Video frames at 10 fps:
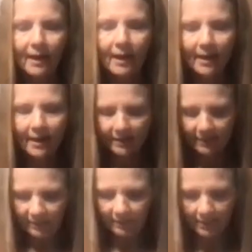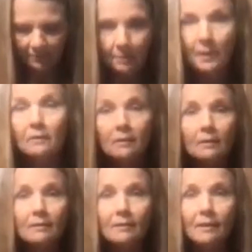I love to make
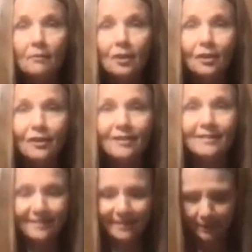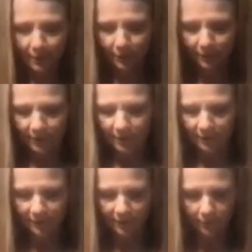these every year. So
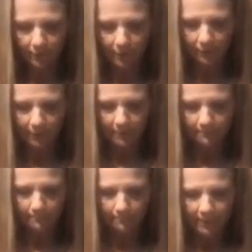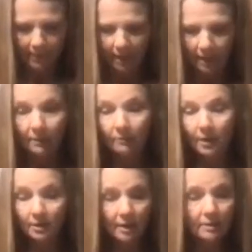they're really fun, and they're
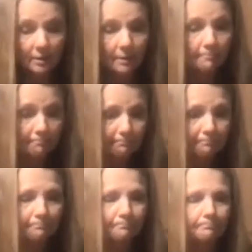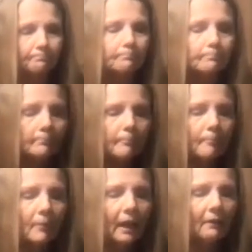very tasty.
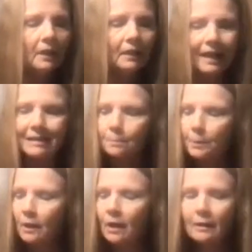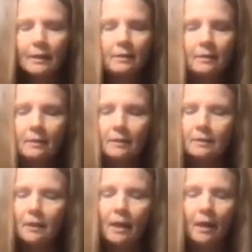And then last but not least
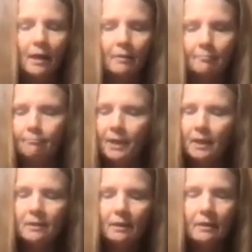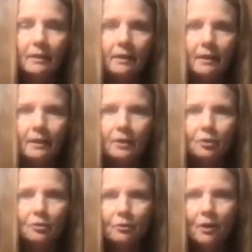is basically getting
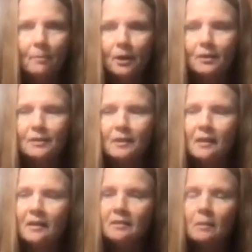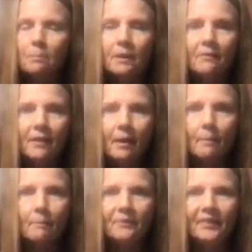your strawberries and dipping
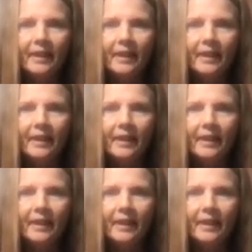them